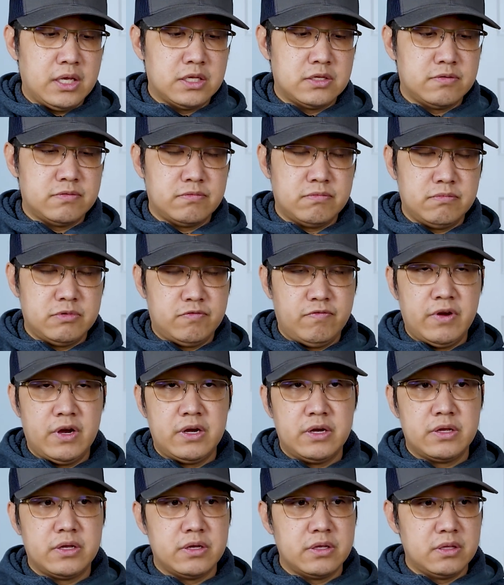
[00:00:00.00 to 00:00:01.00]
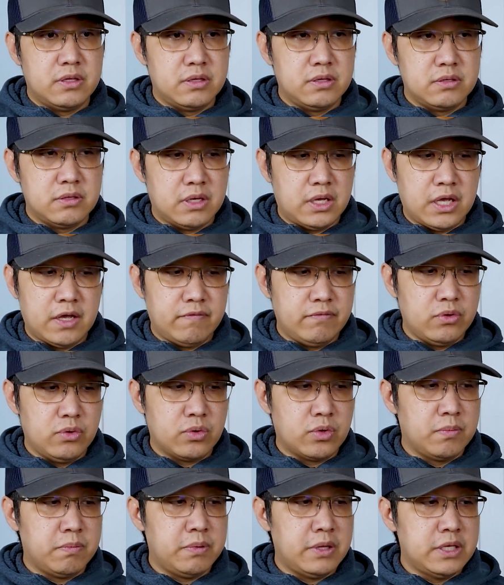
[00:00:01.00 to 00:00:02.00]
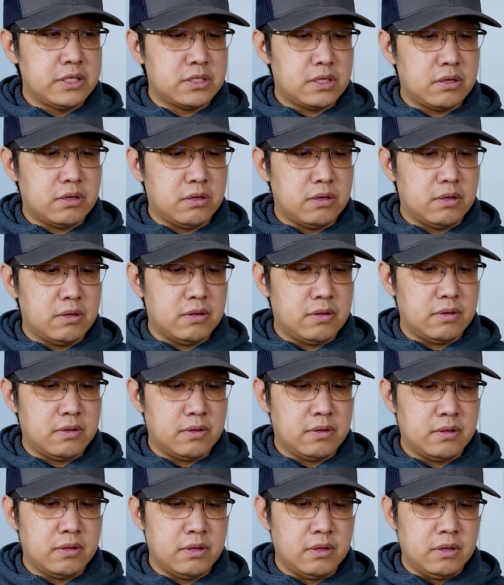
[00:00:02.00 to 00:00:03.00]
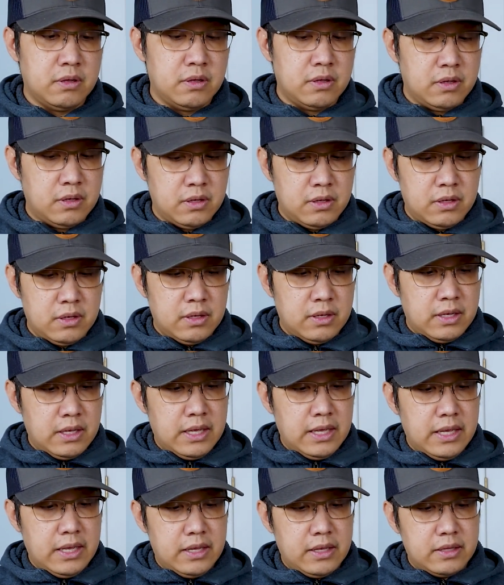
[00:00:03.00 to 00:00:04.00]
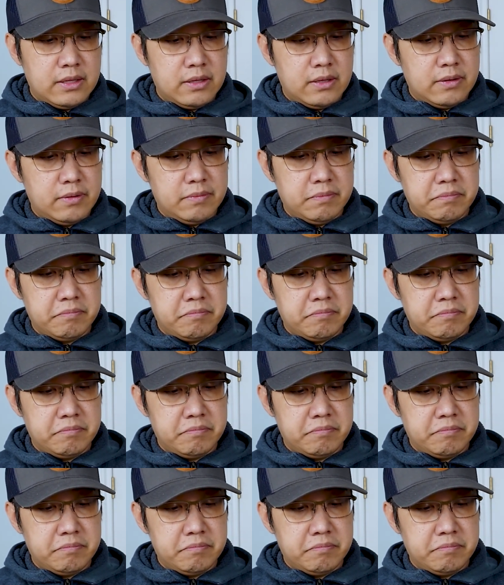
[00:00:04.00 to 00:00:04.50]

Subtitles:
is very good. I have no complaints at all. And